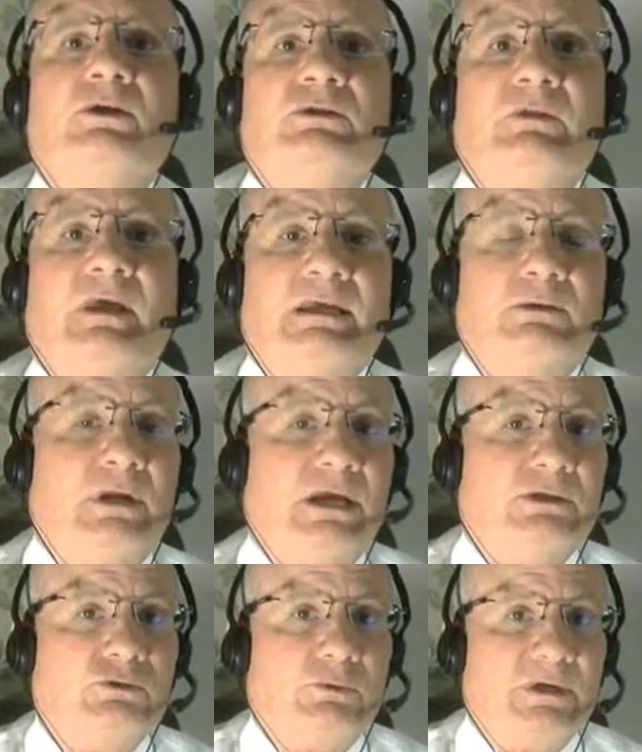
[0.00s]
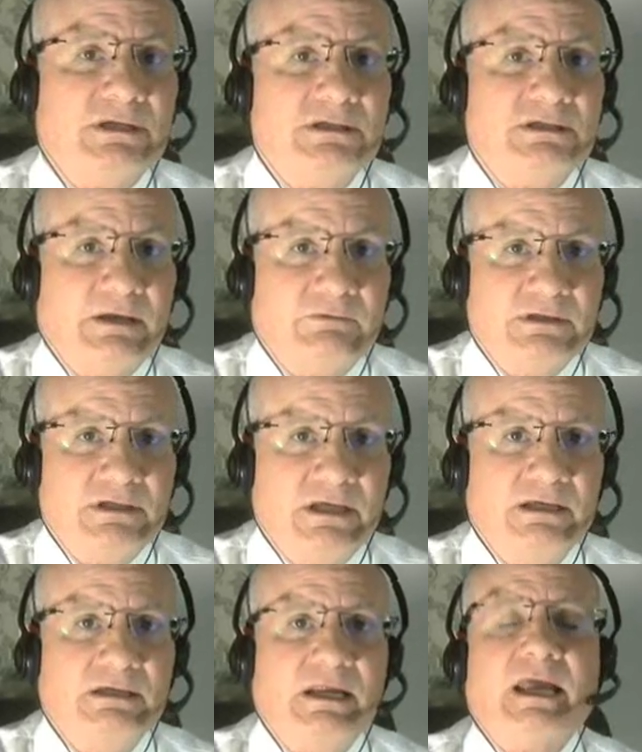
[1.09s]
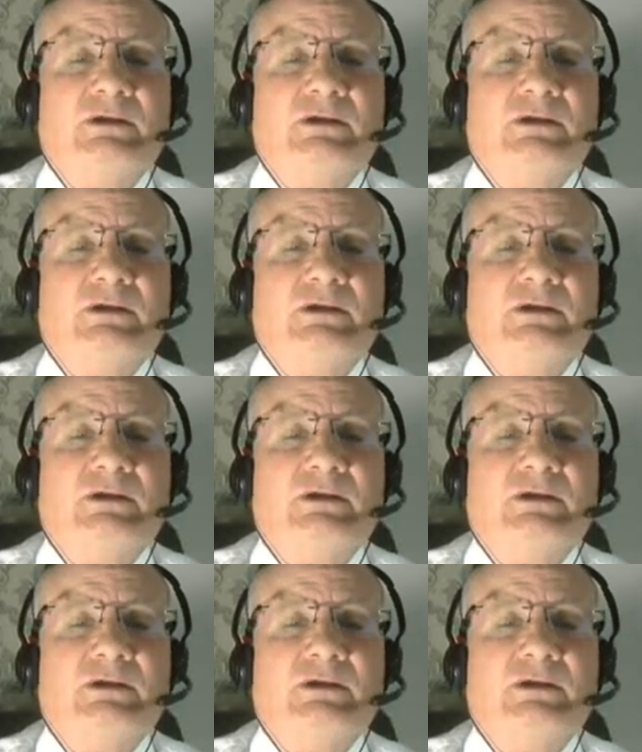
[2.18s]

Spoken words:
To that, you would add your 2017